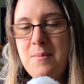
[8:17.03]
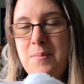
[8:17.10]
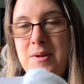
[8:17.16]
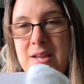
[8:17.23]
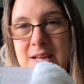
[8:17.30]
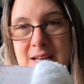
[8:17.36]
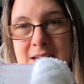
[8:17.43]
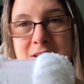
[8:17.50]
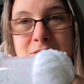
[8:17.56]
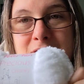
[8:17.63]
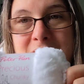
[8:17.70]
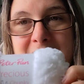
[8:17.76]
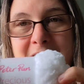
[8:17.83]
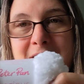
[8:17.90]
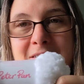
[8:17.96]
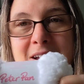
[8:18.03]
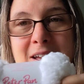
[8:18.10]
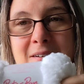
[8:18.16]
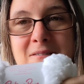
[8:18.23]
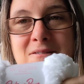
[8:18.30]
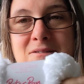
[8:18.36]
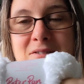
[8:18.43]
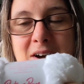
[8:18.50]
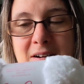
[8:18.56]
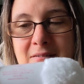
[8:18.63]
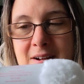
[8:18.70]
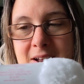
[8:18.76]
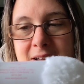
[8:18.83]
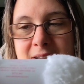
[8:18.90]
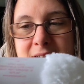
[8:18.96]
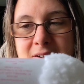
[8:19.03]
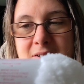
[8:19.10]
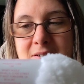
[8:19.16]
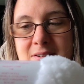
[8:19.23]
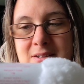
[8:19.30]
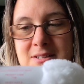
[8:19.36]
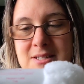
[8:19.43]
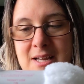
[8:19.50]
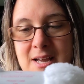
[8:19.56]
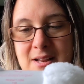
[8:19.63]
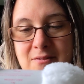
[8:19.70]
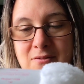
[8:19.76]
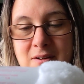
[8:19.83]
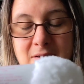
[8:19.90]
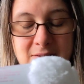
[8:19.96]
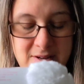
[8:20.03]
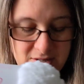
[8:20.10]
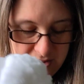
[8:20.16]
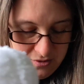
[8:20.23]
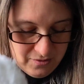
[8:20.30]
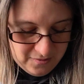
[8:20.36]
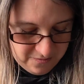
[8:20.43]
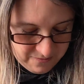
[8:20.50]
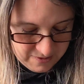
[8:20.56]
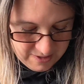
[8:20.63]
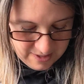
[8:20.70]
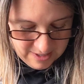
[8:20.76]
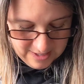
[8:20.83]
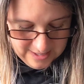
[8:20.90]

But it is very, very nice and very soft.